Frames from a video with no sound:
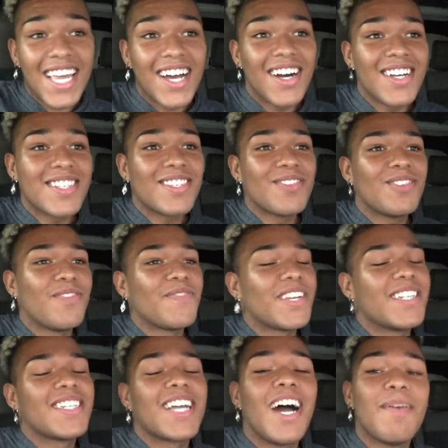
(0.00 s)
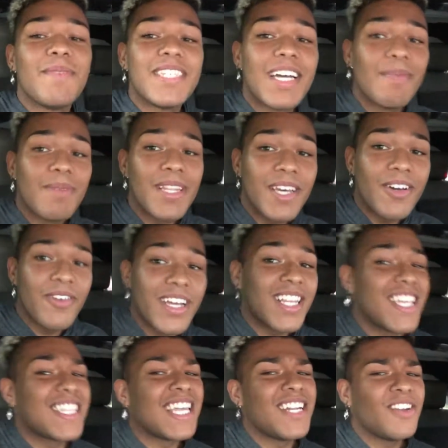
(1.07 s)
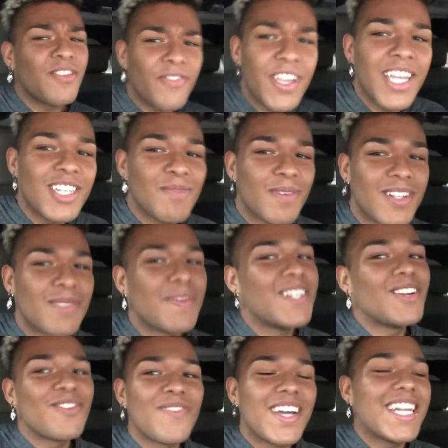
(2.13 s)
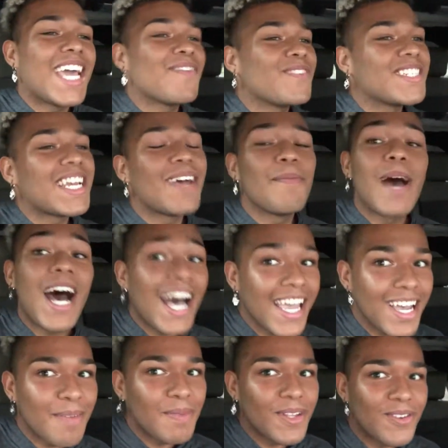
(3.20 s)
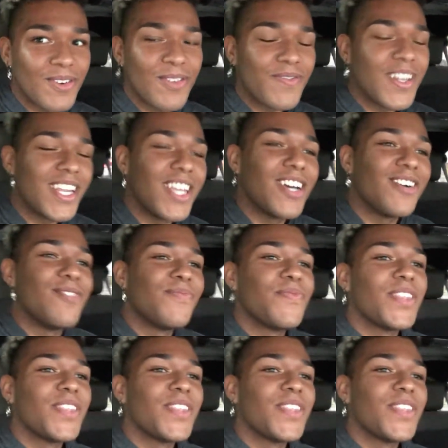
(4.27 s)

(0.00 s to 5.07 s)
Also, don't forget to comment down below and click that notification bell to be notified every time I upload a new video.